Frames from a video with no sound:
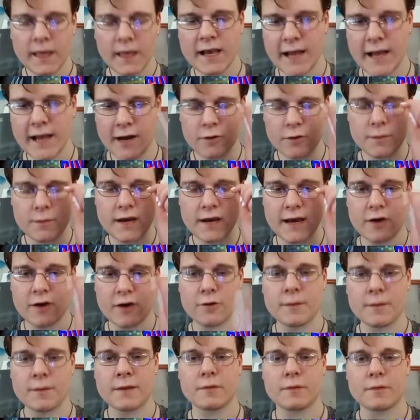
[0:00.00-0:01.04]
And, rem- and
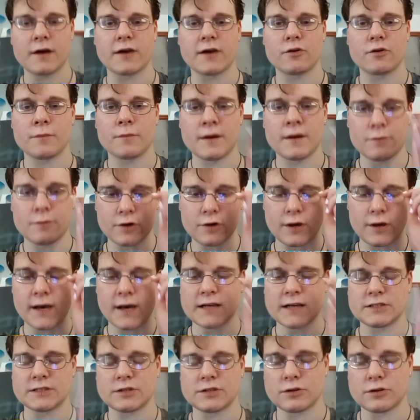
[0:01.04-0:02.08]
remember and remember you
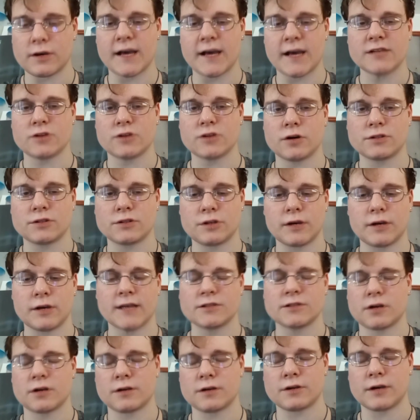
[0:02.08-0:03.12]
guys you guys also you
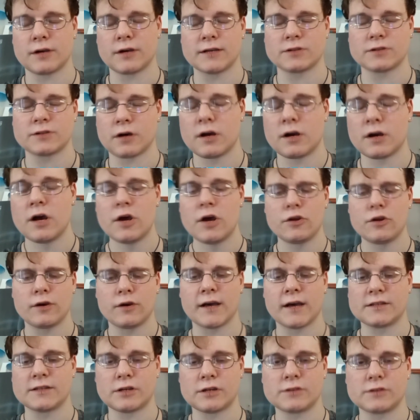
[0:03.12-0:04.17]
guys all you guys all you
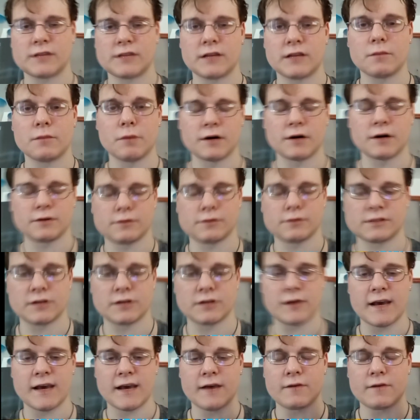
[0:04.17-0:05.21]
guys also have the bundles and
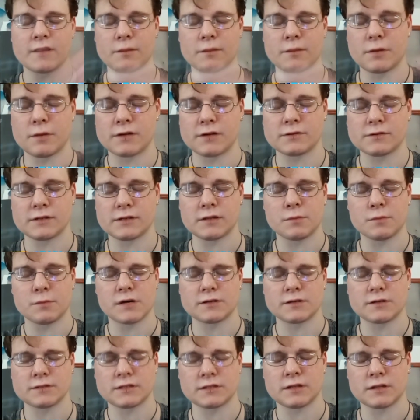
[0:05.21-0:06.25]
you have and the bundles and the
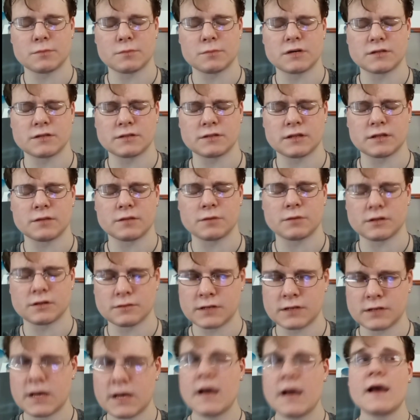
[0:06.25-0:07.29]
bundles and the bundles and the bundles
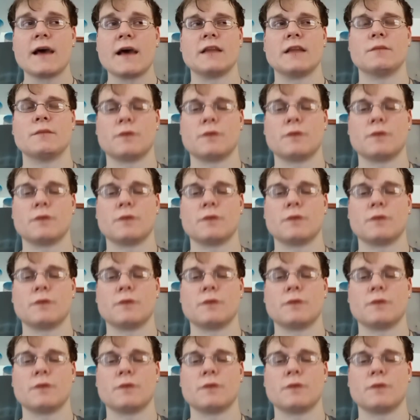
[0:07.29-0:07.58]
and the